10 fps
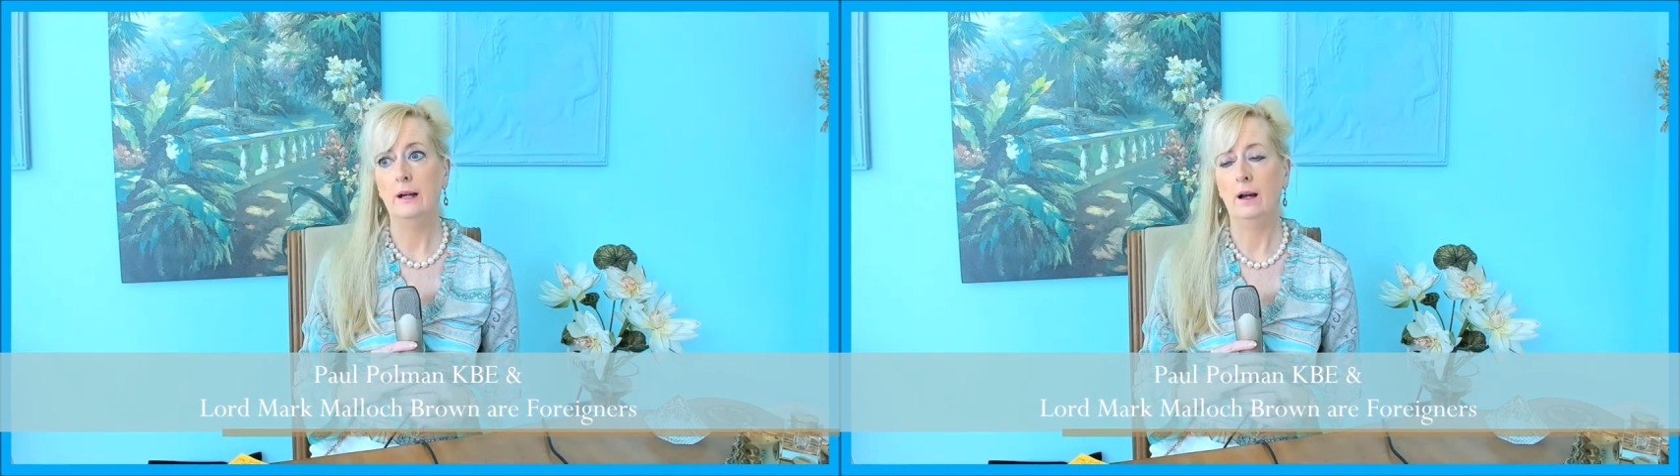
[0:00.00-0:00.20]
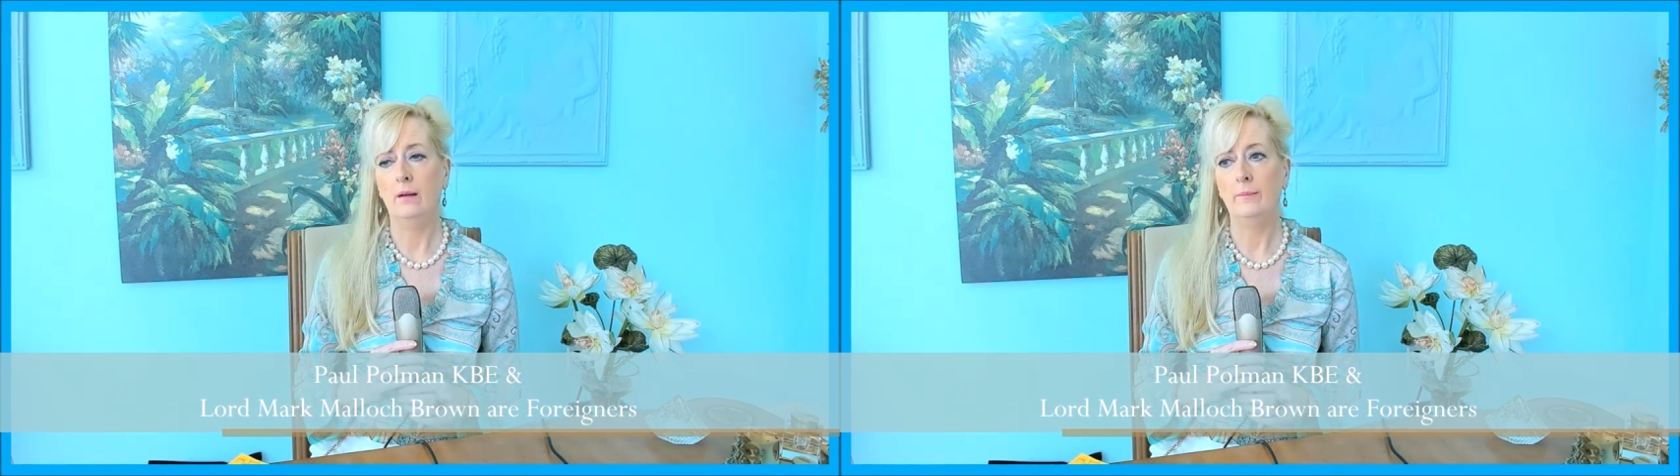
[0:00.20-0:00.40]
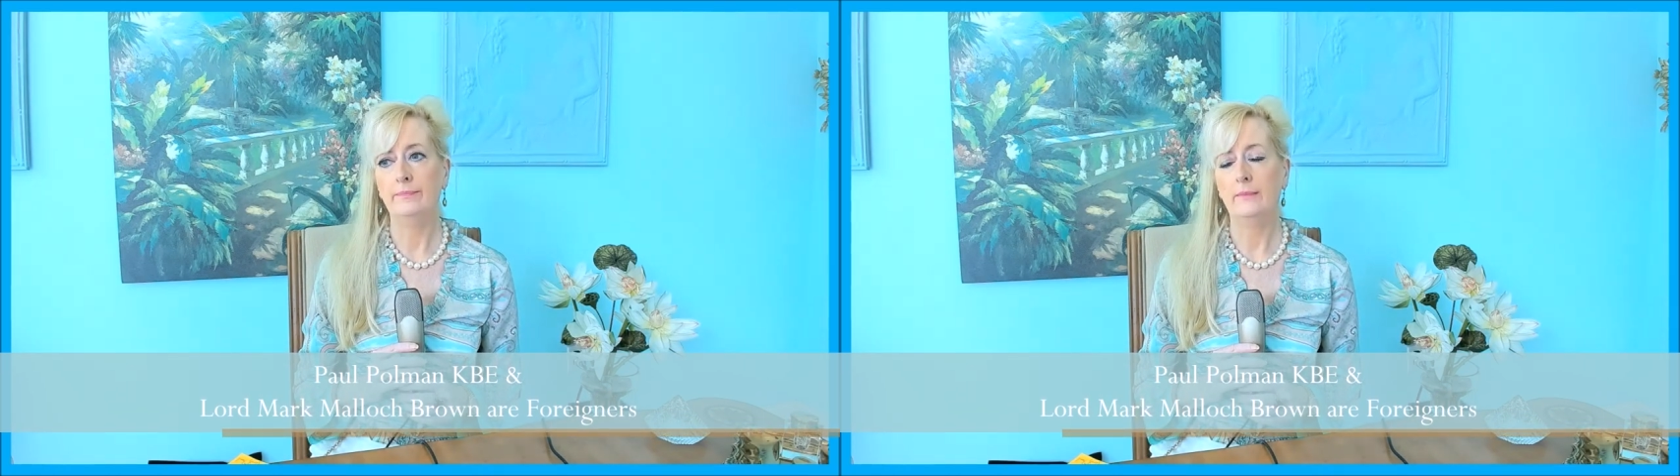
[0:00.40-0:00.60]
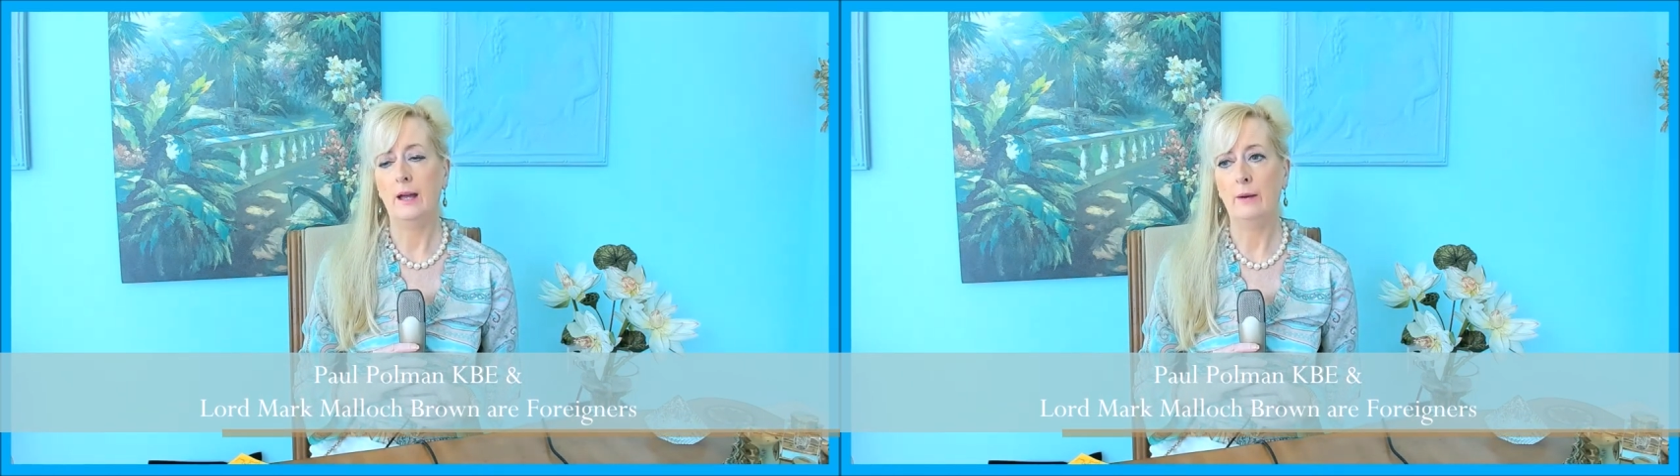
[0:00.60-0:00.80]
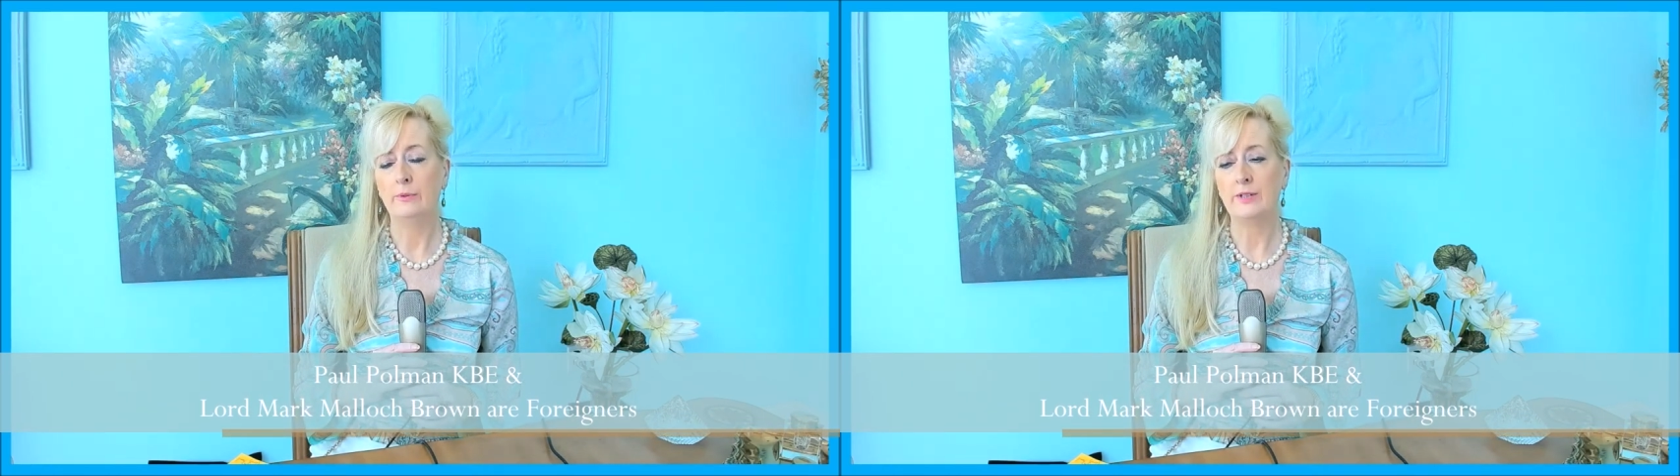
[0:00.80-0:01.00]

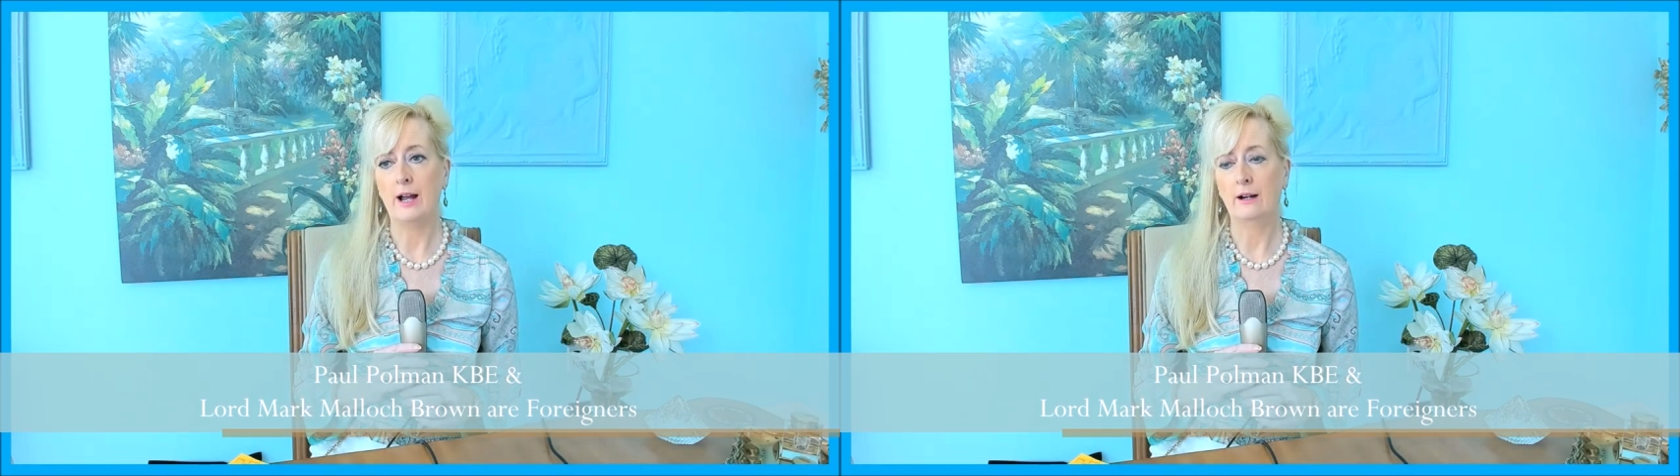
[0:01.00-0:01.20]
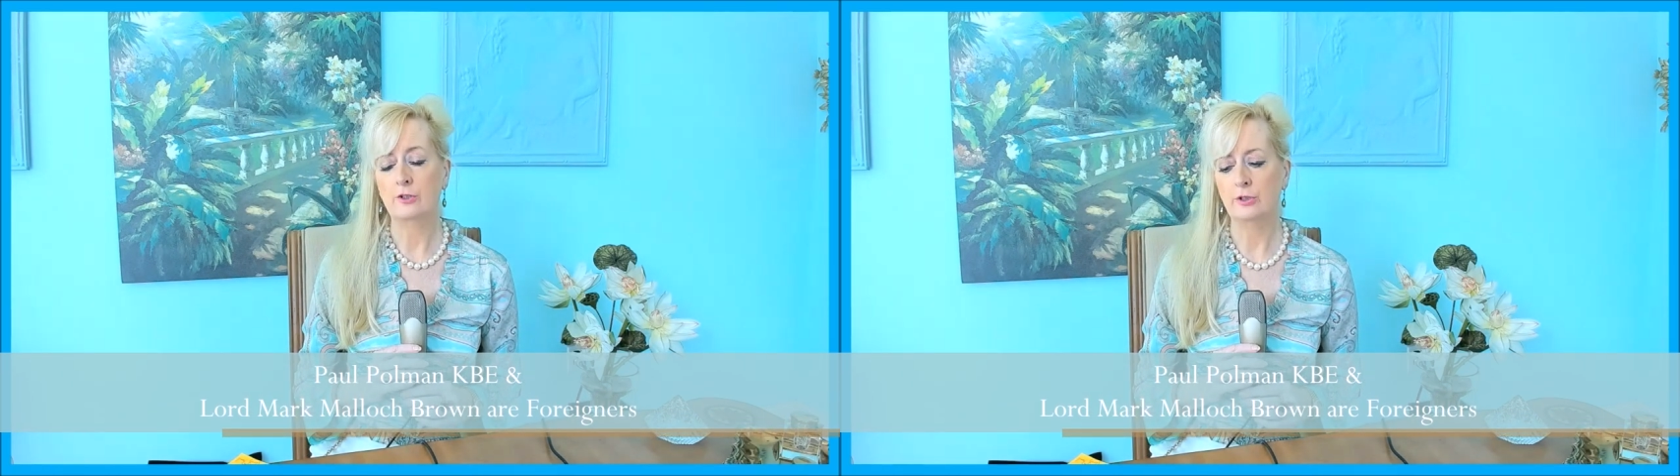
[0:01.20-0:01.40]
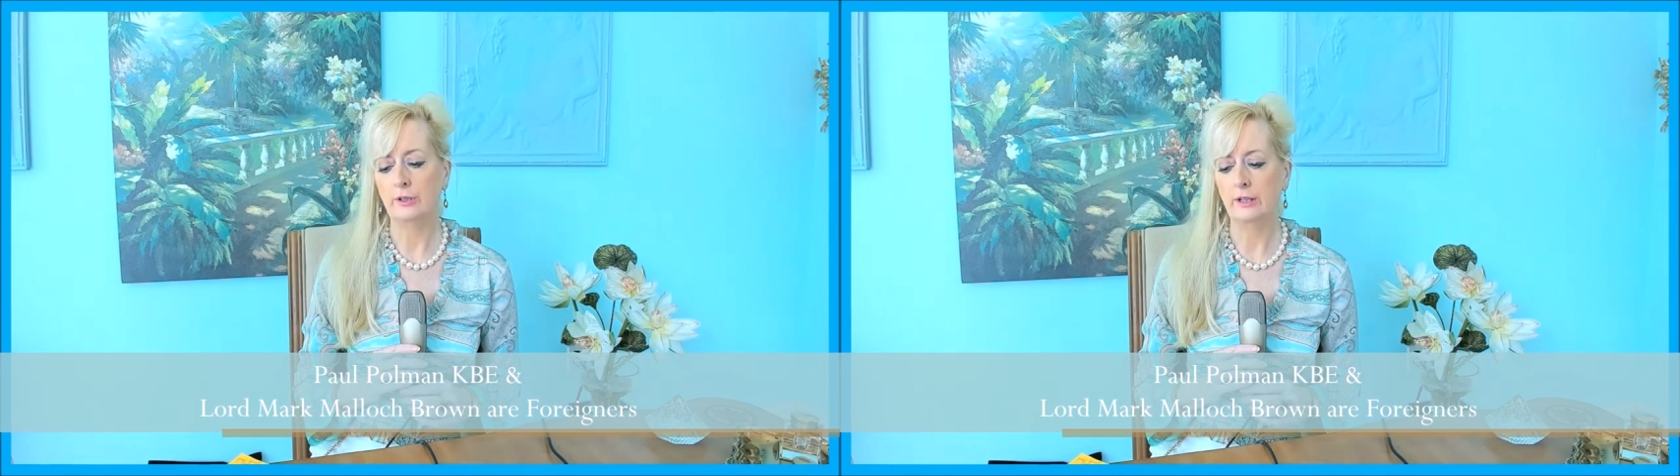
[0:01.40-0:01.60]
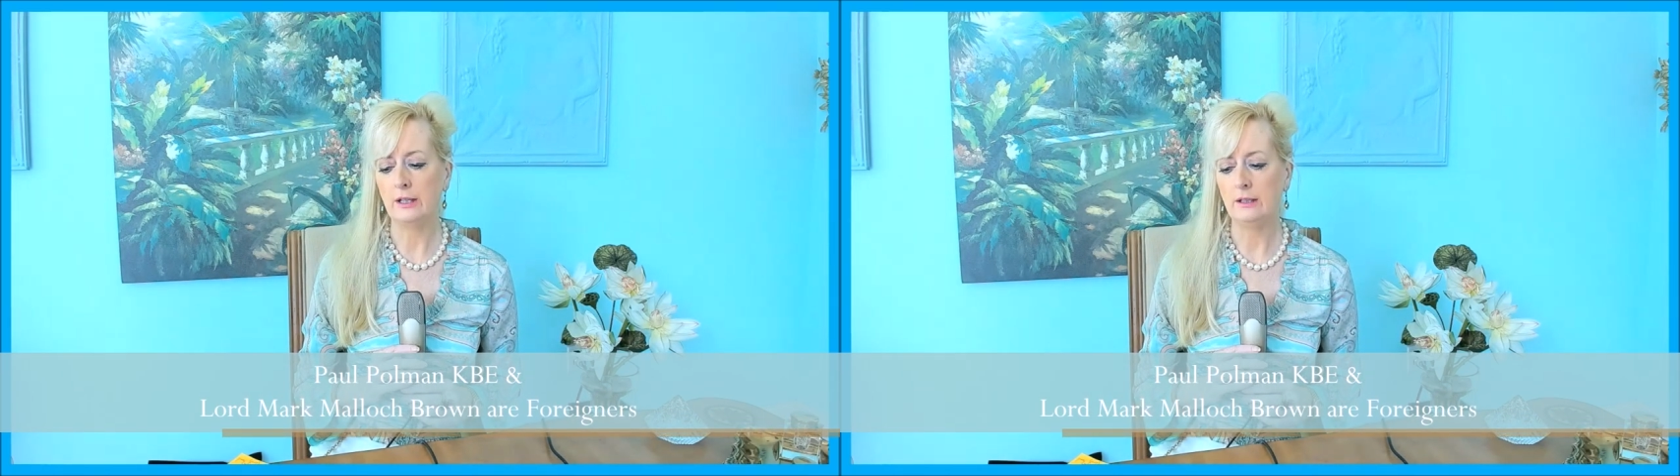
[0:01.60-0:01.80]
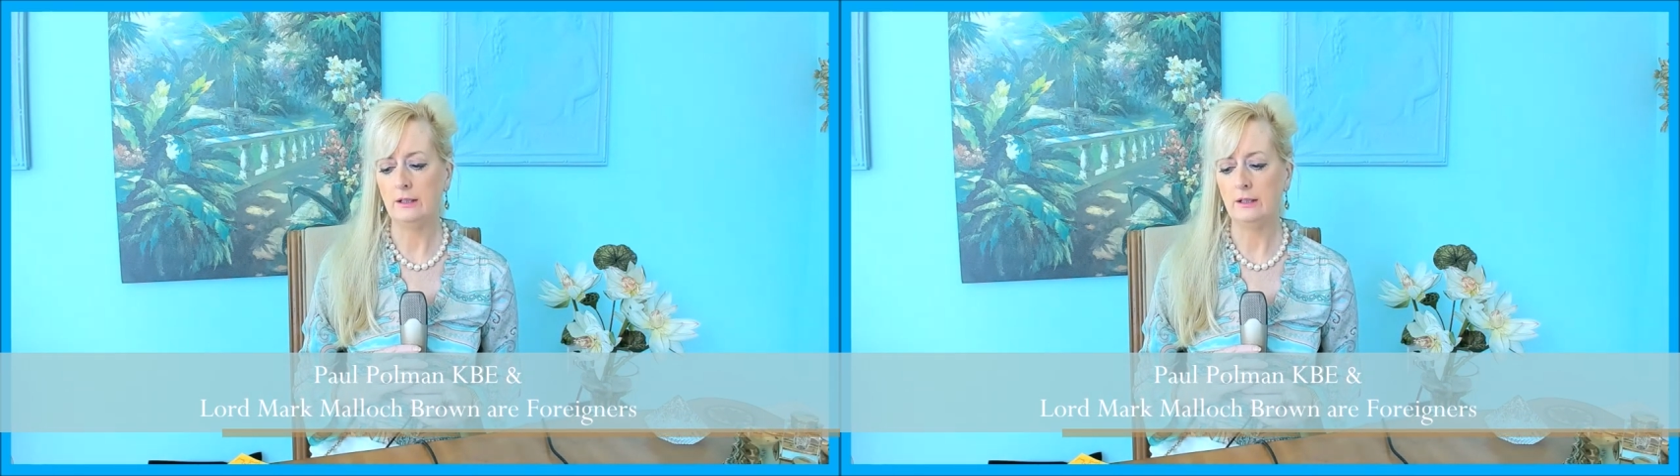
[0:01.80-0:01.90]
I was actually